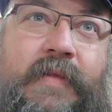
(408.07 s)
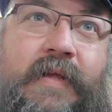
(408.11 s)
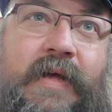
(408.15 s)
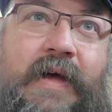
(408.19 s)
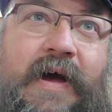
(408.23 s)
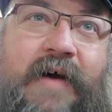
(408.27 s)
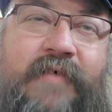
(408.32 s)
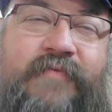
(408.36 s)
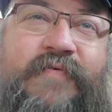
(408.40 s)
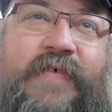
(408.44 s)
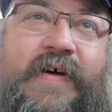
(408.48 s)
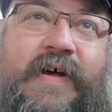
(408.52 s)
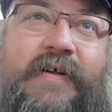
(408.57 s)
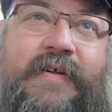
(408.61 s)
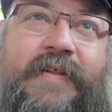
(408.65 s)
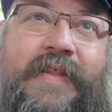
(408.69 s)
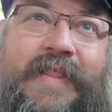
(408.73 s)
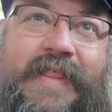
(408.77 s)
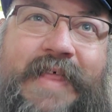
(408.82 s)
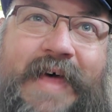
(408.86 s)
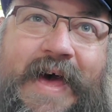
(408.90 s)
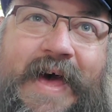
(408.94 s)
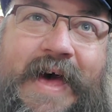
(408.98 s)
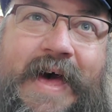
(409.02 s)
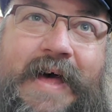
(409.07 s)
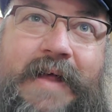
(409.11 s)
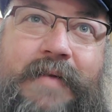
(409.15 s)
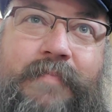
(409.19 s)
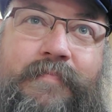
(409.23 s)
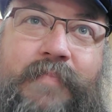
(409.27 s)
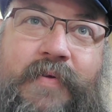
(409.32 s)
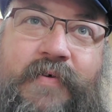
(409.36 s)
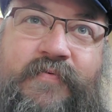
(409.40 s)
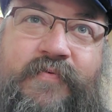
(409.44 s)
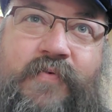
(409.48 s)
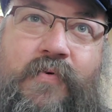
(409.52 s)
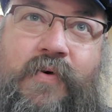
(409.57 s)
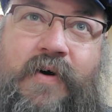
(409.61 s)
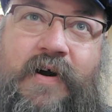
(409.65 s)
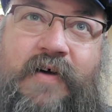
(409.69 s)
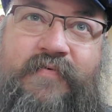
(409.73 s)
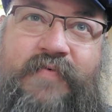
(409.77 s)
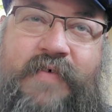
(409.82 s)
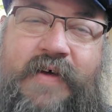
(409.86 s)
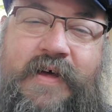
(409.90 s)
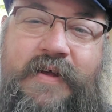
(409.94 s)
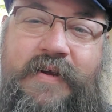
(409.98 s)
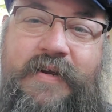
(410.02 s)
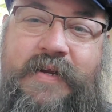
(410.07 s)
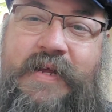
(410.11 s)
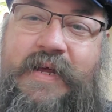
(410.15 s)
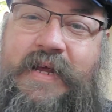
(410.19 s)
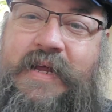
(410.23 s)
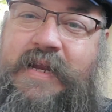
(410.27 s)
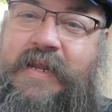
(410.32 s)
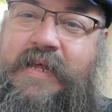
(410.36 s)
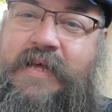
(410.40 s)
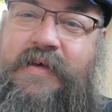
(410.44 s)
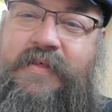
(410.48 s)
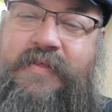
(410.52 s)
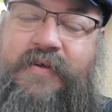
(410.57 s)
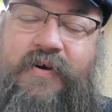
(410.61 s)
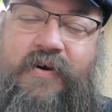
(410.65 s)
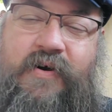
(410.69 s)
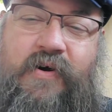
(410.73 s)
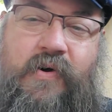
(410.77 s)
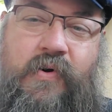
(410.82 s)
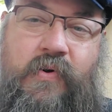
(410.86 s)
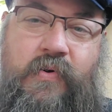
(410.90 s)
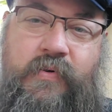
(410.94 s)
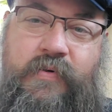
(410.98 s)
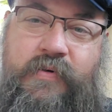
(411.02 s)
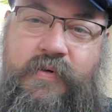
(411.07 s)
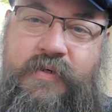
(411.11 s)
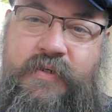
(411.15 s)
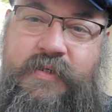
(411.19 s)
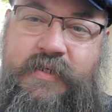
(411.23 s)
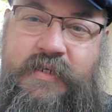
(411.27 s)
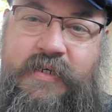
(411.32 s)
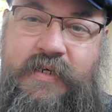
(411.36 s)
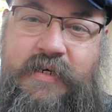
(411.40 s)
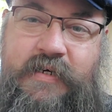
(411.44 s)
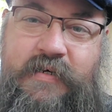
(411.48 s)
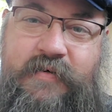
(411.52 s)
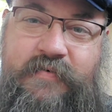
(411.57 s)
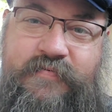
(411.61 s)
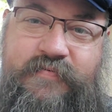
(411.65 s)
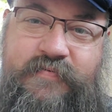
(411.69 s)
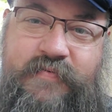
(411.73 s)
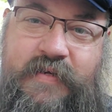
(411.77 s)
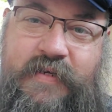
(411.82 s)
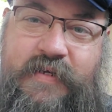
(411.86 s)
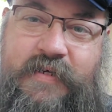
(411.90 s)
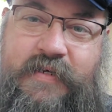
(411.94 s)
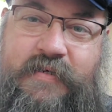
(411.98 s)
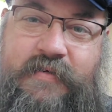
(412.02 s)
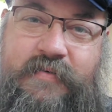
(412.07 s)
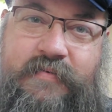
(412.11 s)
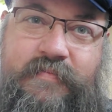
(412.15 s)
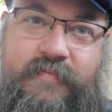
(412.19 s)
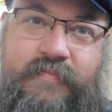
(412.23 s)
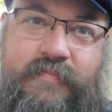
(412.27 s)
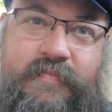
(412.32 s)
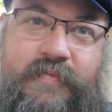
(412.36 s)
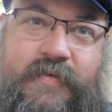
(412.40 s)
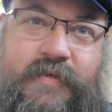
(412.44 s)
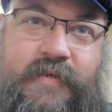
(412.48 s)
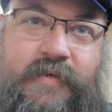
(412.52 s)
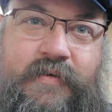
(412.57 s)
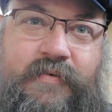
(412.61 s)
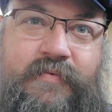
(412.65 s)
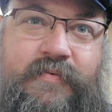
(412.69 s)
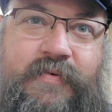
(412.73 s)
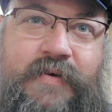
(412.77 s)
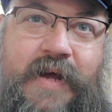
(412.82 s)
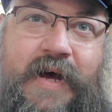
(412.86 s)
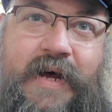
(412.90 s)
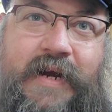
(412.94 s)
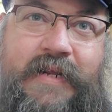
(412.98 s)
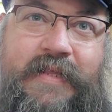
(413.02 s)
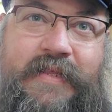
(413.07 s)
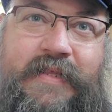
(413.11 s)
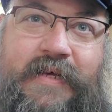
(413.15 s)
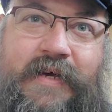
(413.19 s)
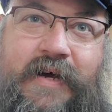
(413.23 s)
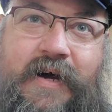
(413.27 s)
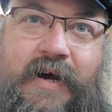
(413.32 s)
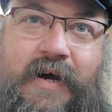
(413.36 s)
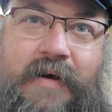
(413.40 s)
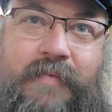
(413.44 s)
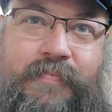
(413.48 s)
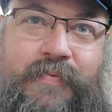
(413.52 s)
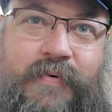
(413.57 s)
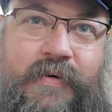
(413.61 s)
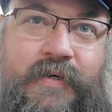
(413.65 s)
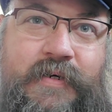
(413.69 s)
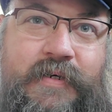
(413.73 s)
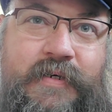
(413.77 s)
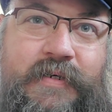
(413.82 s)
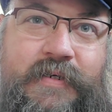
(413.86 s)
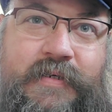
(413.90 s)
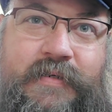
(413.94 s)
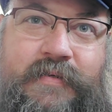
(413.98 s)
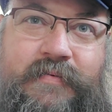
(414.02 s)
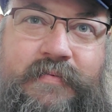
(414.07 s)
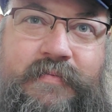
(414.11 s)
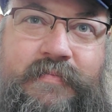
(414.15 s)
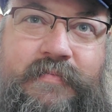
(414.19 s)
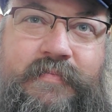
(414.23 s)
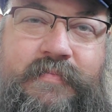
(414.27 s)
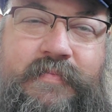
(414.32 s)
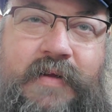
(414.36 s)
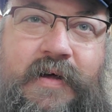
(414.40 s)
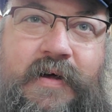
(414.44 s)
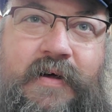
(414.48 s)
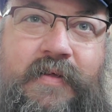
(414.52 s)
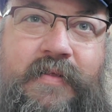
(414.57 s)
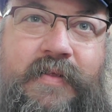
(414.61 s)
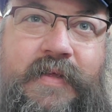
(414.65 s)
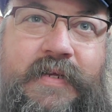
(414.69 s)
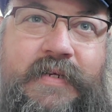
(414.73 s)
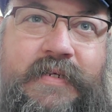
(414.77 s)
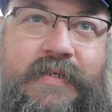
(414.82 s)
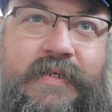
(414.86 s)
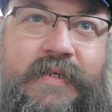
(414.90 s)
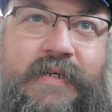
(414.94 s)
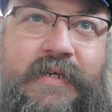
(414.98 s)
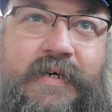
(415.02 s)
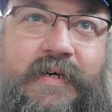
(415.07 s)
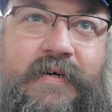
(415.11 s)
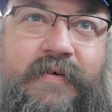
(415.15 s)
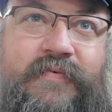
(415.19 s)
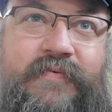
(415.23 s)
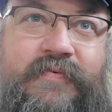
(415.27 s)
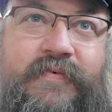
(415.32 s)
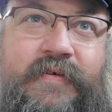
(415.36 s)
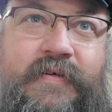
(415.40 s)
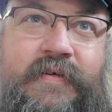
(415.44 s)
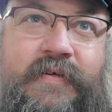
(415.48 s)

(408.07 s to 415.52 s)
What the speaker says: I found that before I found any of their older stuff, like, Night at the Opera and all that stuff.